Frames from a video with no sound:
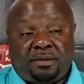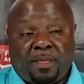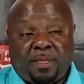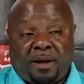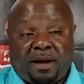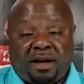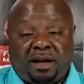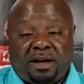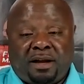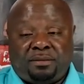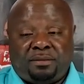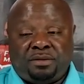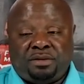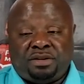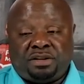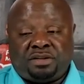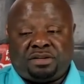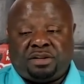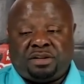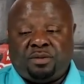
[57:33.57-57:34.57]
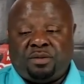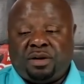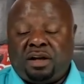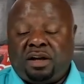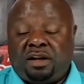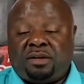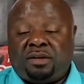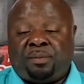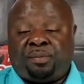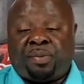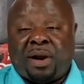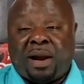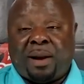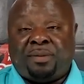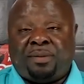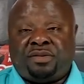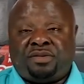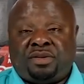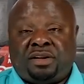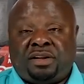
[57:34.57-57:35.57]
um, you just see what other
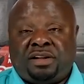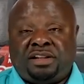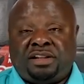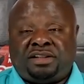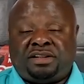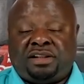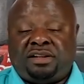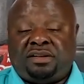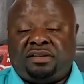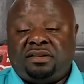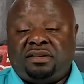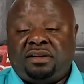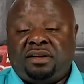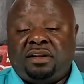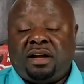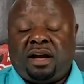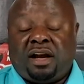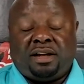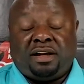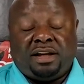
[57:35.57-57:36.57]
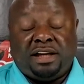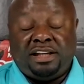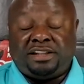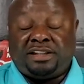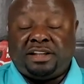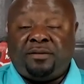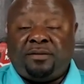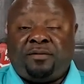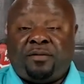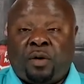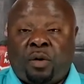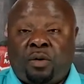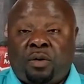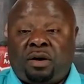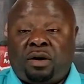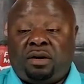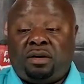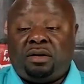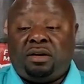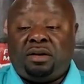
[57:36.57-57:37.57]
properties are listed, uh, leasing
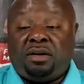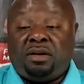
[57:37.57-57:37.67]
for